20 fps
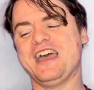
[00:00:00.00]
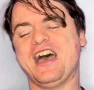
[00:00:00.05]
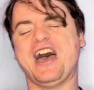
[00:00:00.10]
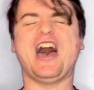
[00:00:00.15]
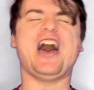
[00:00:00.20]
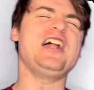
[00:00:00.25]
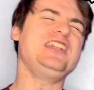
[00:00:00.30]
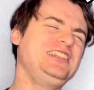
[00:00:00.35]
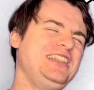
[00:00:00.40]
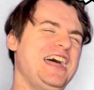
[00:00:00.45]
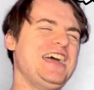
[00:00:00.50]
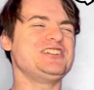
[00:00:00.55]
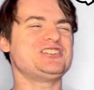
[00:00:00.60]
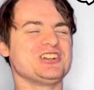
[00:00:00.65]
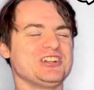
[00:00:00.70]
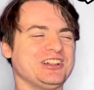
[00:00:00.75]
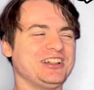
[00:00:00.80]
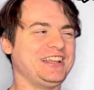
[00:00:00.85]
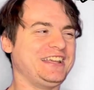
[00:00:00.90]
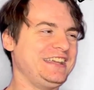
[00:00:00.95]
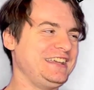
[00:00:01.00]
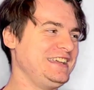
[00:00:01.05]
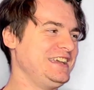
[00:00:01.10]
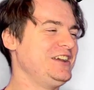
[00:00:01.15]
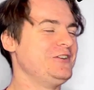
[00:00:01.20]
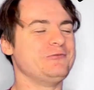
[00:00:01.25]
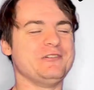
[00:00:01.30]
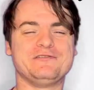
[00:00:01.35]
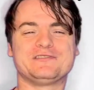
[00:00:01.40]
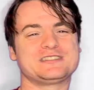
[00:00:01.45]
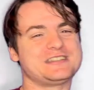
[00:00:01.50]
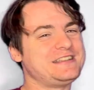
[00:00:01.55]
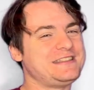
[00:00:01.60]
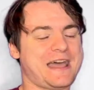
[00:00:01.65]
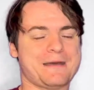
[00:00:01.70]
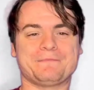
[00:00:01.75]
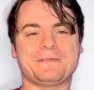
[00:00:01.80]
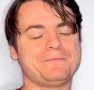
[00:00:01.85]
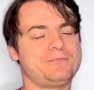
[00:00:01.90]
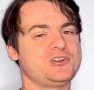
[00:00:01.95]
Allegedly, we've seen
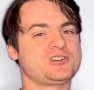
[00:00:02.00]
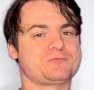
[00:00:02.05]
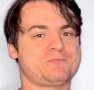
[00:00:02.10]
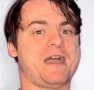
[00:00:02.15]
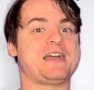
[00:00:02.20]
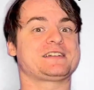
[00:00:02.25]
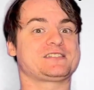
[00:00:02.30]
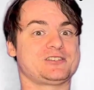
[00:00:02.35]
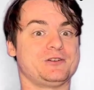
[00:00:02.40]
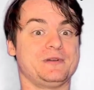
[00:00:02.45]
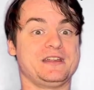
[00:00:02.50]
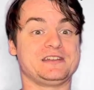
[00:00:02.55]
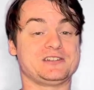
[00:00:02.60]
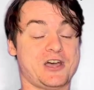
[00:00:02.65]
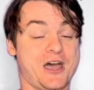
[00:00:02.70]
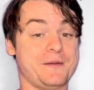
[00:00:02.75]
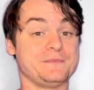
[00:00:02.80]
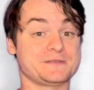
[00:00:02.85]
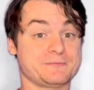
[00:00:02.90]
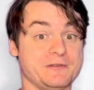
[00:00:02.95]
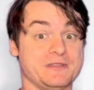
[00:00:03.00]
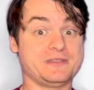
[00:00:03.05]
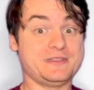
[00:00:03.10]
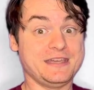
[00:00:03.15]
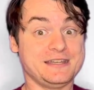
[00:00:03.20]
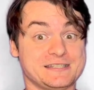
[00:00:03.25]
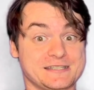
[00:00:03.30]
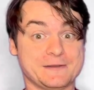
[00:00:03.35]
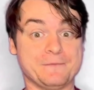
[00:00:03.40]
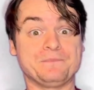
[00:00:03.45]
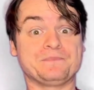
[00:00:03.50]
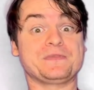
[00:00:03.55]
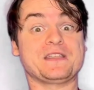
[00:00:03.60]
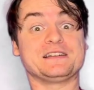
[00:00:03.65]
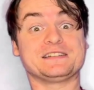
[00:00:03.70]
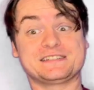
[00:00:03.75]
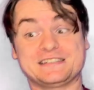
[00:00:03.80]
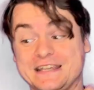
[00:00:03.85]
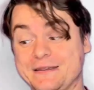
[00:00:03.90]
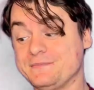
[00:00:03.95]
that be pushed back so many times, but this
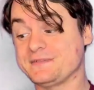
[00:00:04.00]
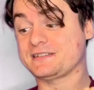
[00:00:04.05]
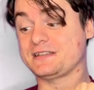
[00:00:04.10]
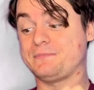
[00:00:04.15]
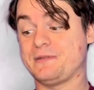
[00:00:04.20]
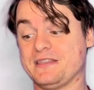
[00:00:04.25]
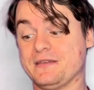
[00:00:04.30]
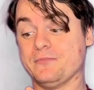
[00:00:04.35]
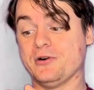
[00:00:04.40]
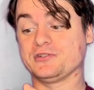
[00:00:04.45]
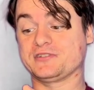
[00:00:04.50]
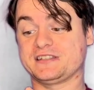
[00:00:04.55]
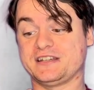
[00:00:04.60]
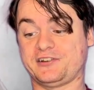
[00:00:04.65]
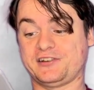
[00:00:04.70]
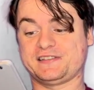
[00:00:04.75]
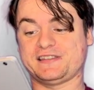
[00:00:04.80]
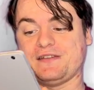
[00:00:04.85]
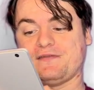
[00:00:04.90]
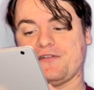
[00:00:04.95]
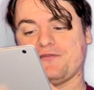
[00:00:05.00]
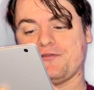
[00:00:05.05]
seems to be the most serious they've ever